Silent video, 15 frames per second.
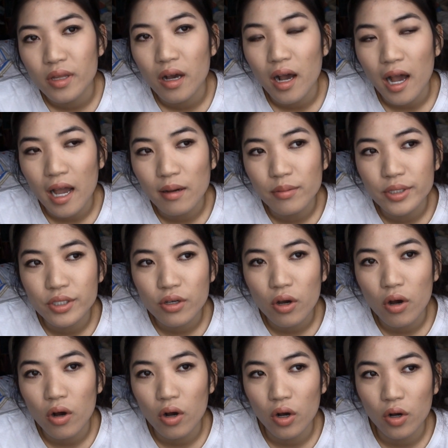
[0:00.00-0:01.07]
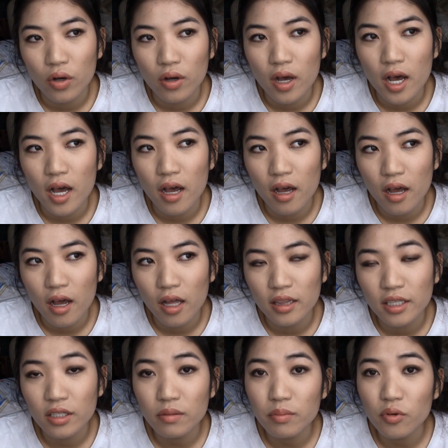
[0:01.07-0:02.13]
I would call, a
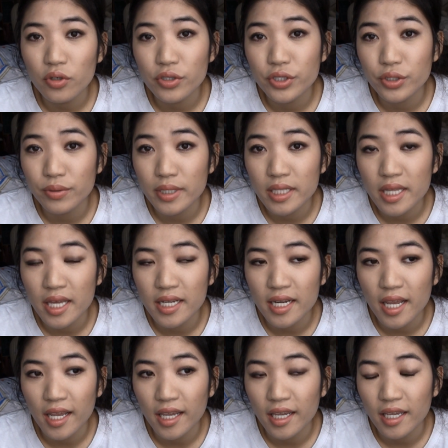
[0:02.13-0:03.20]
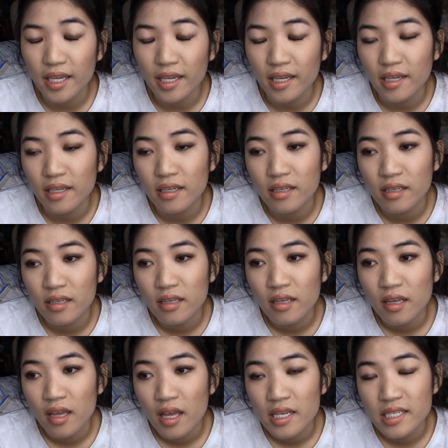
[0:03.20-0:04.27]
little more dewy than a
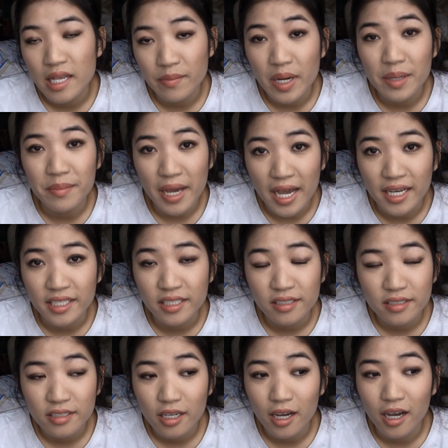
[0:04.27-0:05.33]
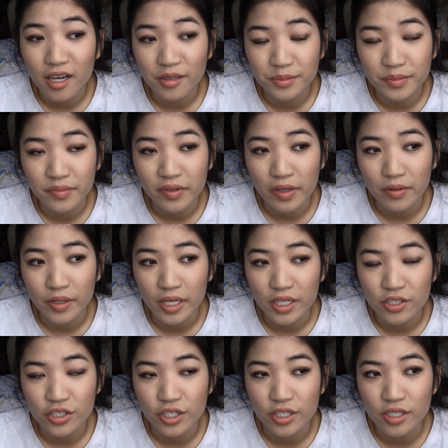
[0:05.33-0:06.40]
semi-matte
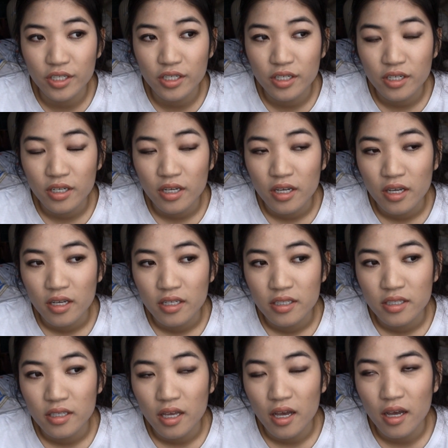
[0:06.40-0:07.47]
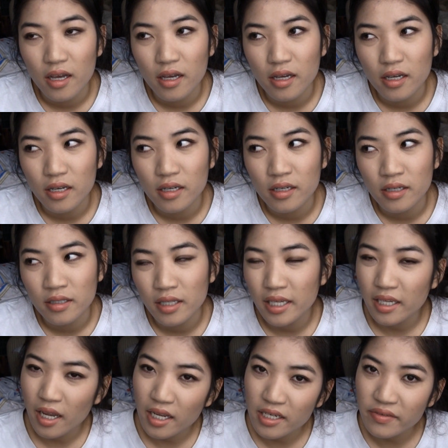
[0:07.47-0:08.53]
foundation.
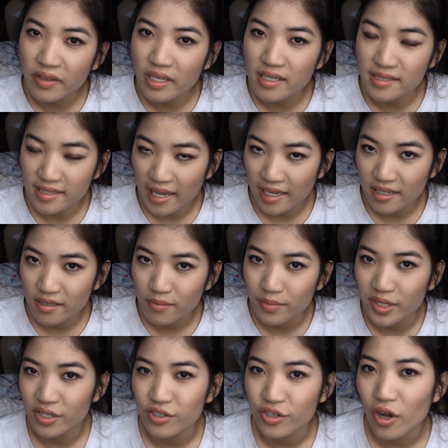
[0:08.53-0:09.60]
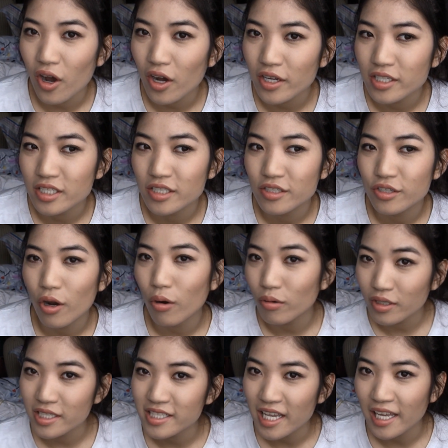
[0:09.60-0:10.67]
Like kind of like a satin, but not
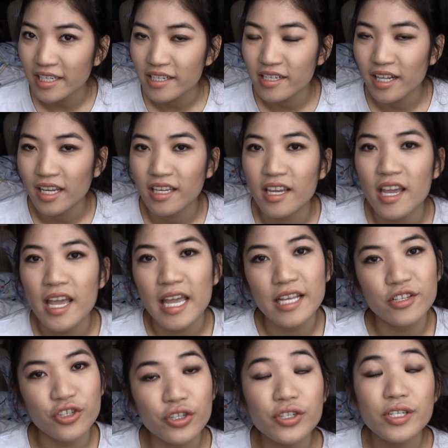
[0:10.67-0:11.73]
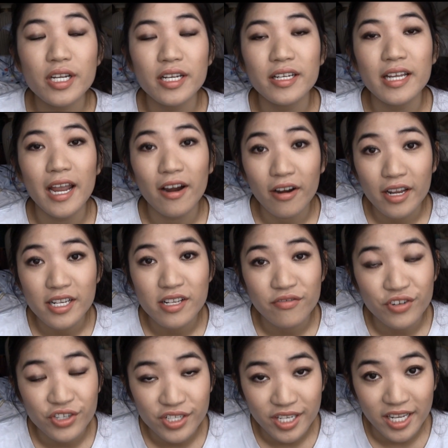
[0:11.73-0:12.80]
totally satin. Like in certain areas of
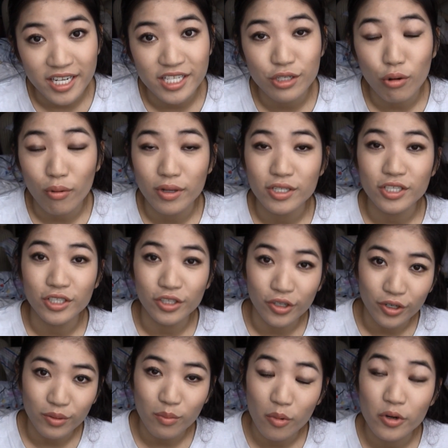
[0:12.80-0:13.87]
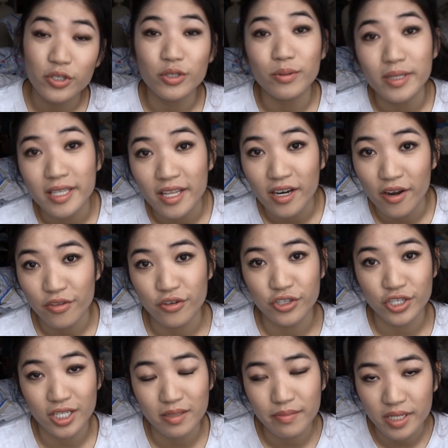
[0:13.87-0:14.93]
your skin it's going to look more dewy than others,
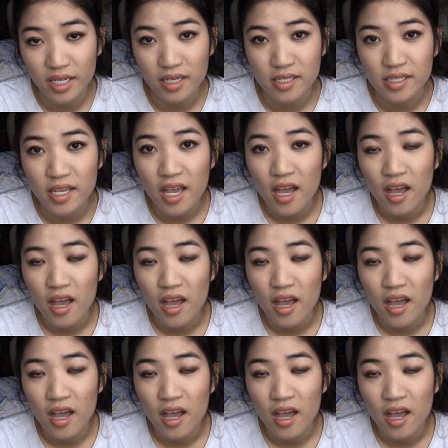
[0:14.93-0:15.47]
just because